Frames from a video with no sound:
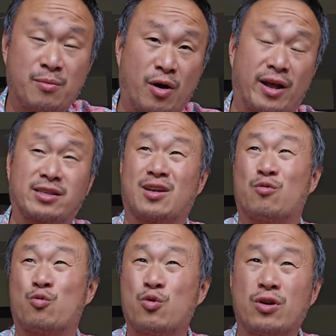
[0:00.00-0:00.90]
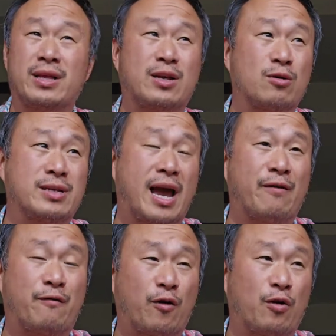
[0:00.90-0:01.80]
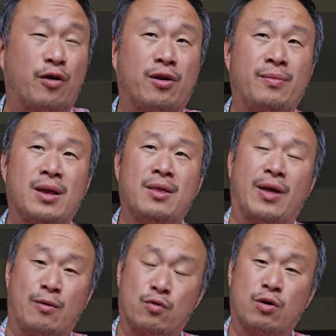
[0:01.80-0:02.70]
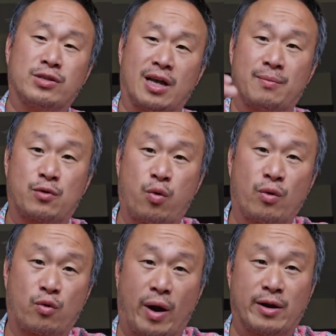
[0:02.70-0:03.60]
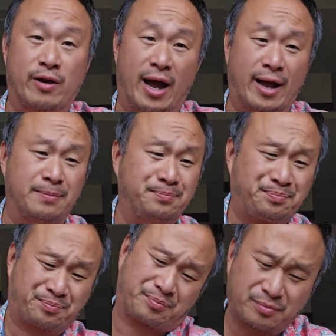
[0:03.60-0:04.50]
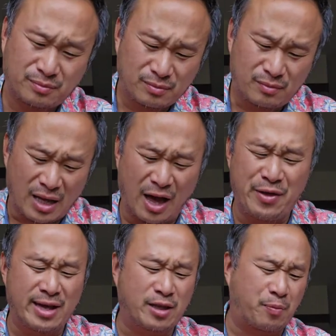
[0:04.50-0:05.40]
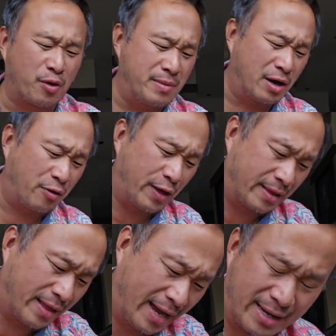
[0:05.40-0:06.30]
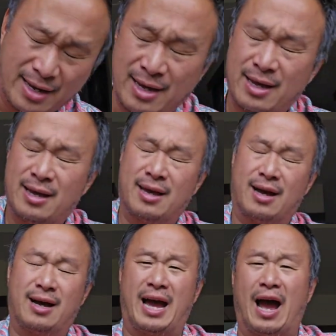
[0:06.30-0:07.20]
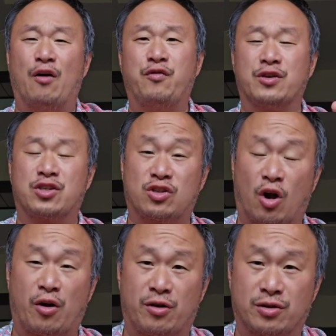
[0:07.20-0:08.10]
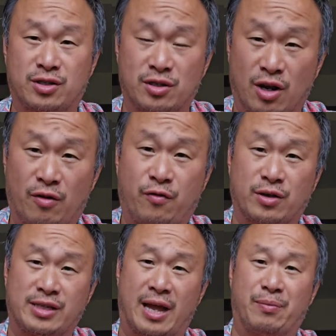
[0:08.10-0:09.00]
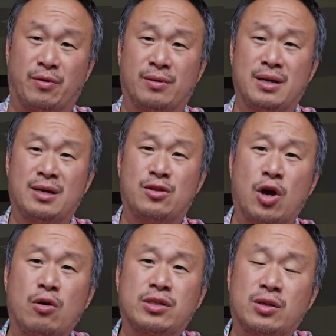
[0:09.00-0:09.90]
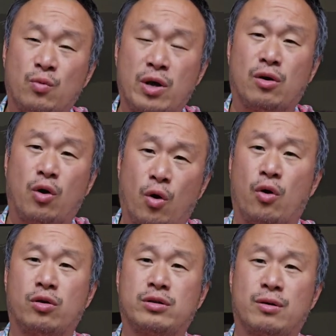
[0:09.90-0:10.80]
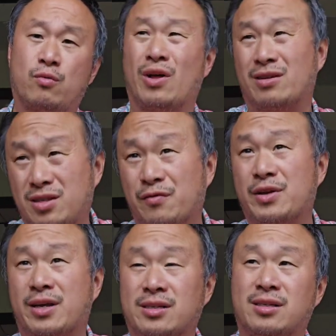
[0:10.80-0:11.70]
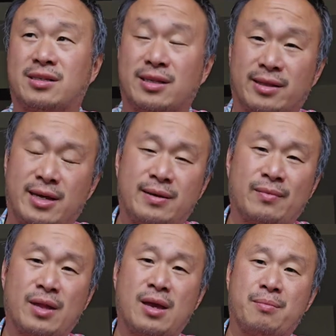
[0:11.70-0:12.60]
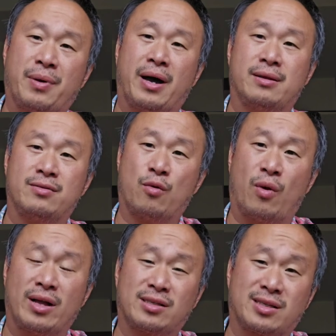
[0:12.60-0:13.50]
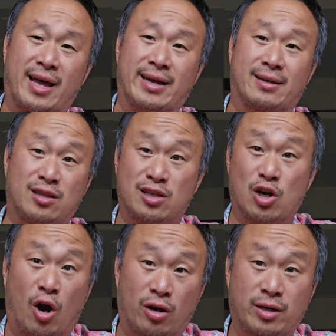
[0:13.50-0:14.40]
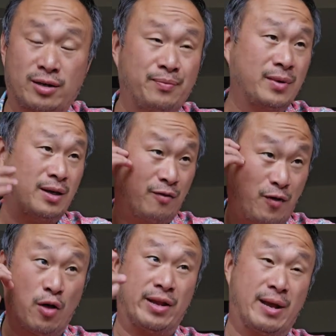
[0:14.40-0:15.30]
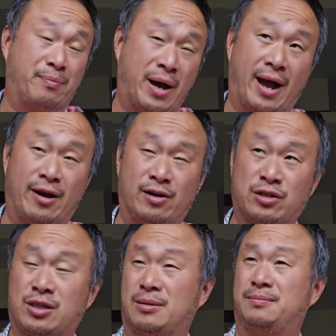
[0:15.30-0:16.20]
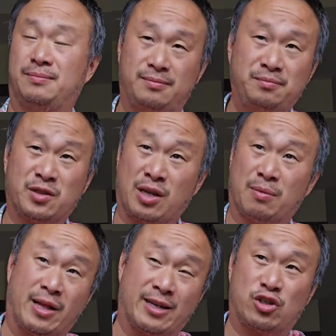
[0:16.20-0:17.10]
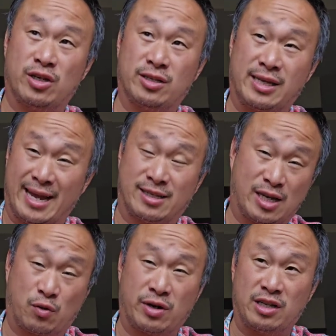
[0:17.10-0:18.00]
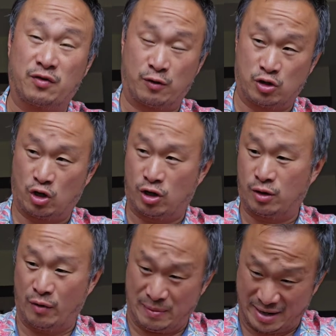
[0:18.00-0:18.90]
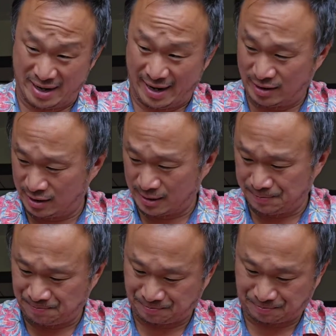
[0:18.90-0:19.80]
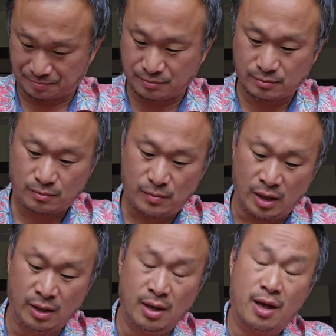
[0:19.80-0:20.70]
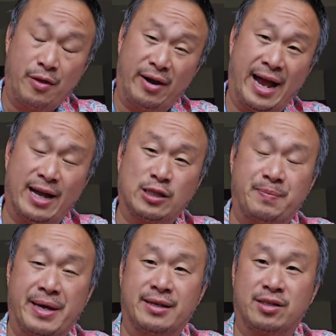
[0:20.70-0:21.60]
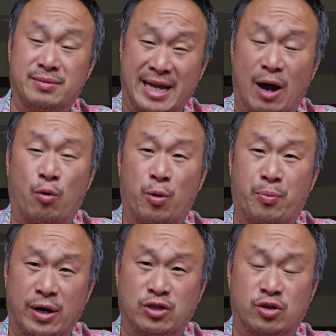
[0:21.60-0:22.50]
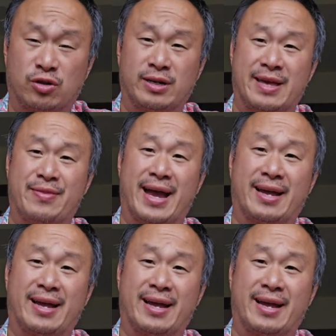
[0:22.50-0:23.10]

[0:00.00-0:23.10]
can really go down further that rose up quite high. I think like the premier thing, like alpha starters, you know, for example, those will hold relatively consistently, but the ones like the Dark, Fallen Empires, some legends, antiquities for sure, Arabian Nights. There has been some downward pressure in